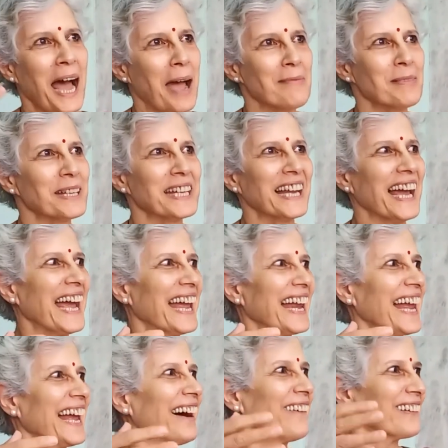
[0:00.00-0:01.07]
I mean,
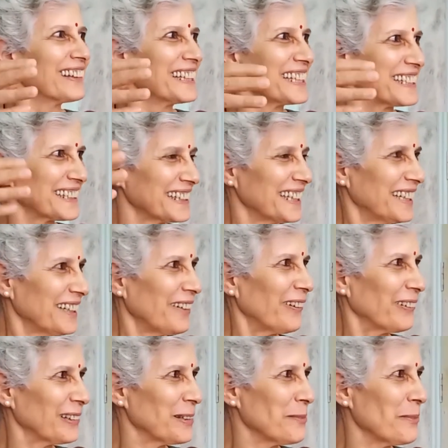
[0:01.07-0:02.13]
all
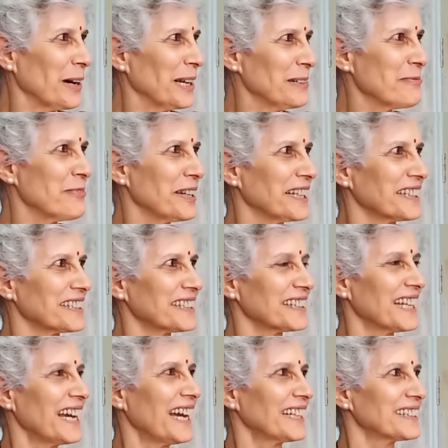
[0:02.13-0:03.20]
the world figures
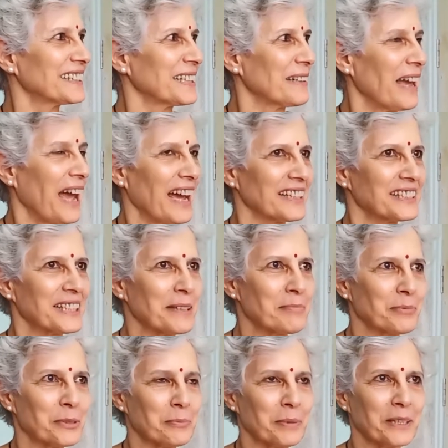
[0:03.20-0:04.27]

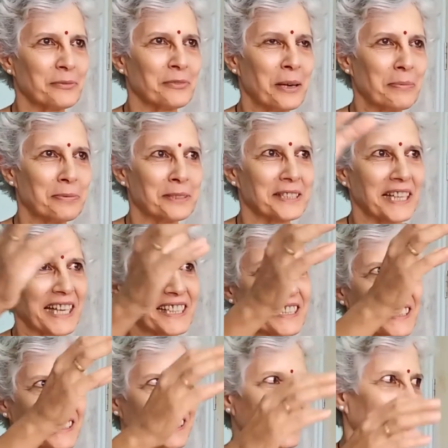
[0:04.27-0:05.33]
seem to be
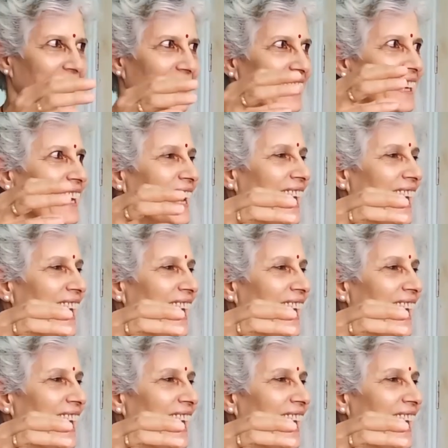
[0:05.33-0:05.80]
represented there.